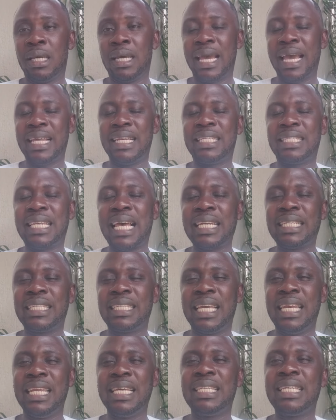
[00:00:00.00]
And such
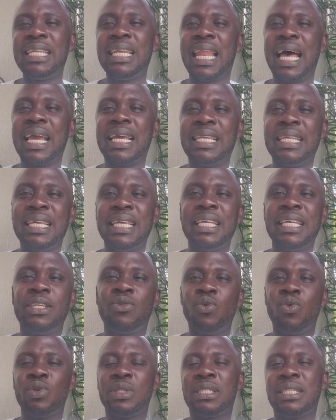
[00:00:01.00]
a lady like this
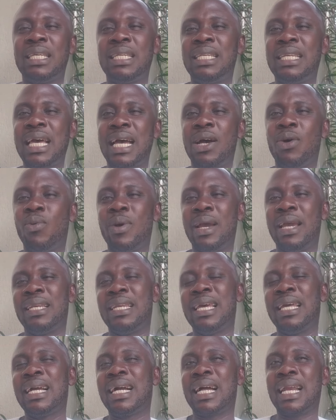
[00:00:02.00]
will sit down and
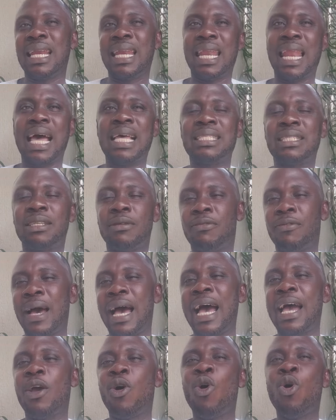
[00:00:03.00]
then
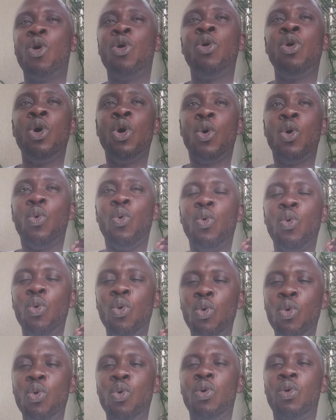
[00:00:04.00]
classify or will
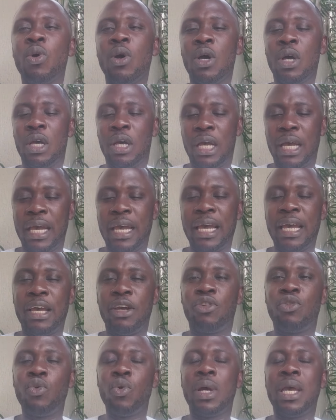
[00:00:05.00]
look
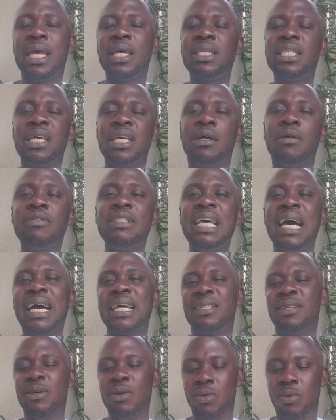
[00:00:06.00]
uh, to herself
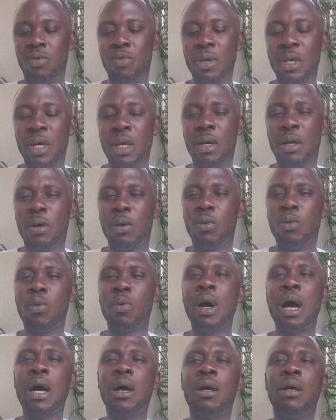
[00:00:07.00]
that, oh,
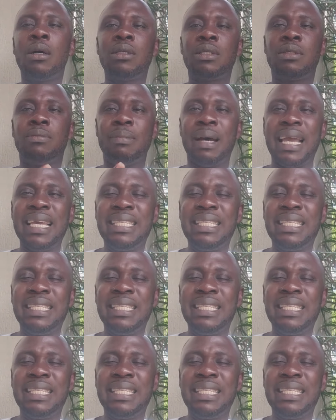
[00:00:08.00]
whilst my